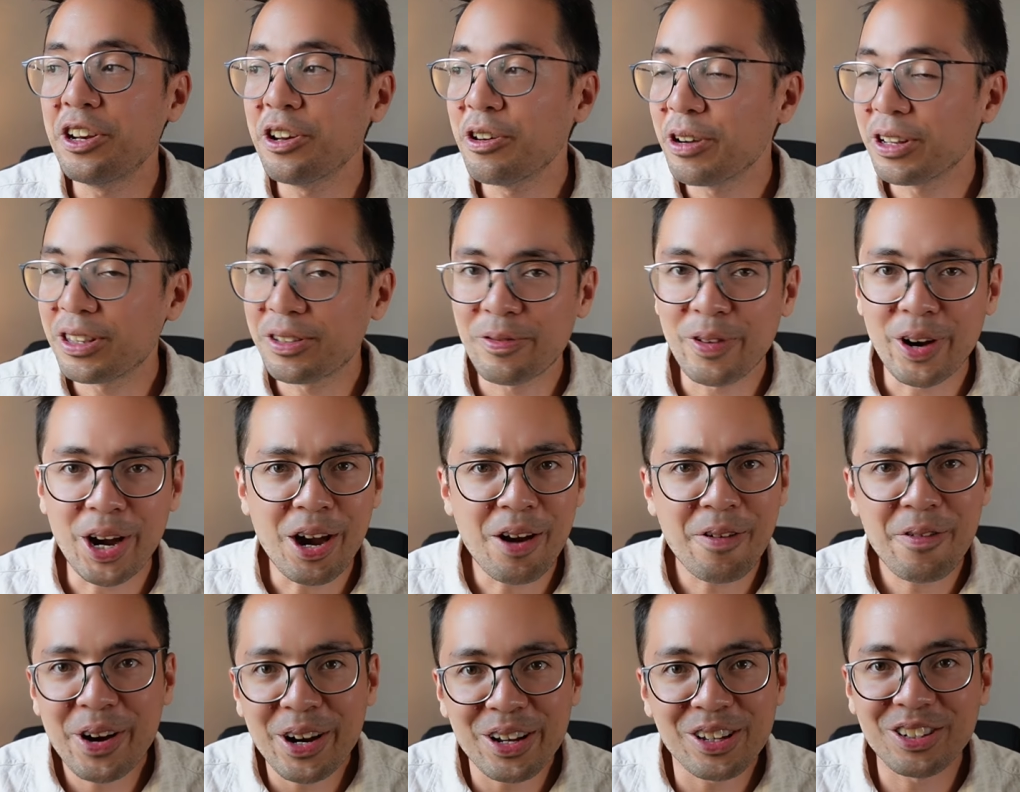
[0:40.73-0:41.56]
know it's
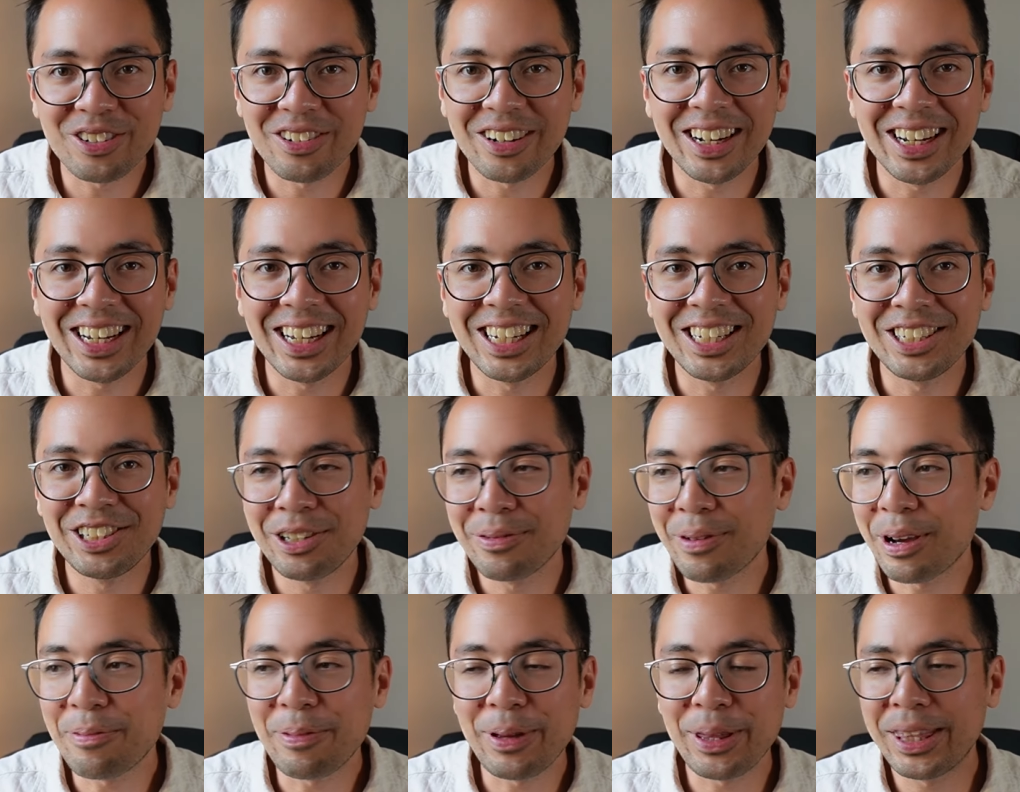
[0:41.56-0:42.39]
very, very strange. You
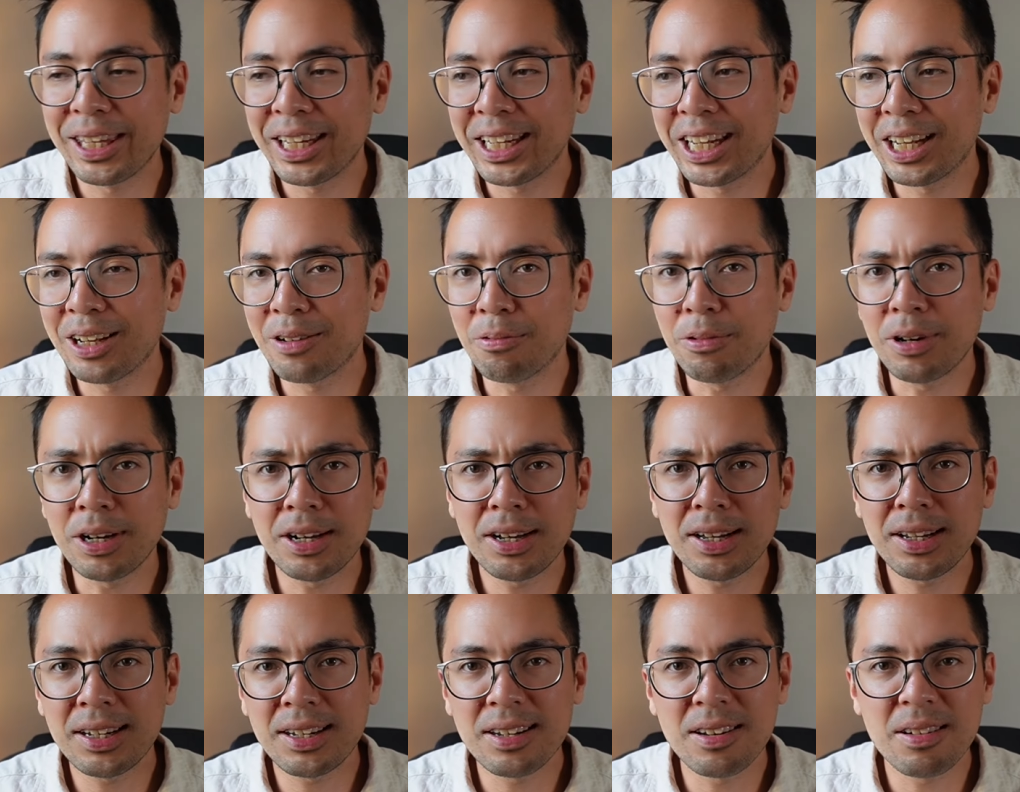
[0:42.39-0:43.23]
might be thinking,
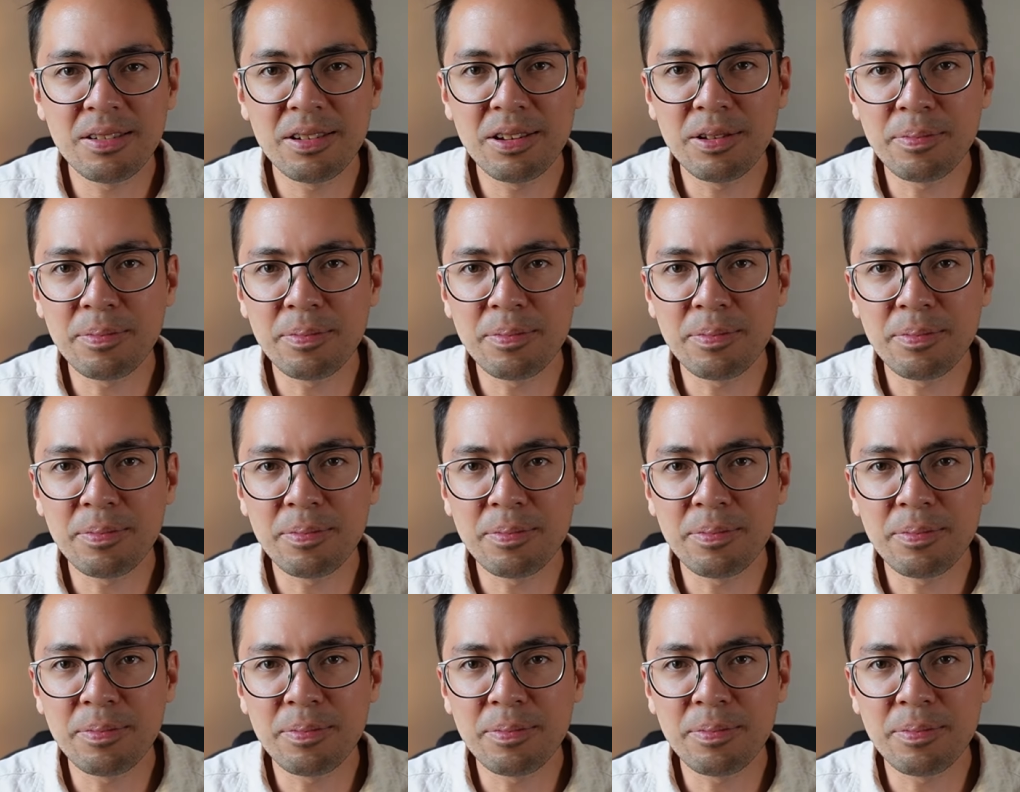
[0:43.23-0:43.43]
what?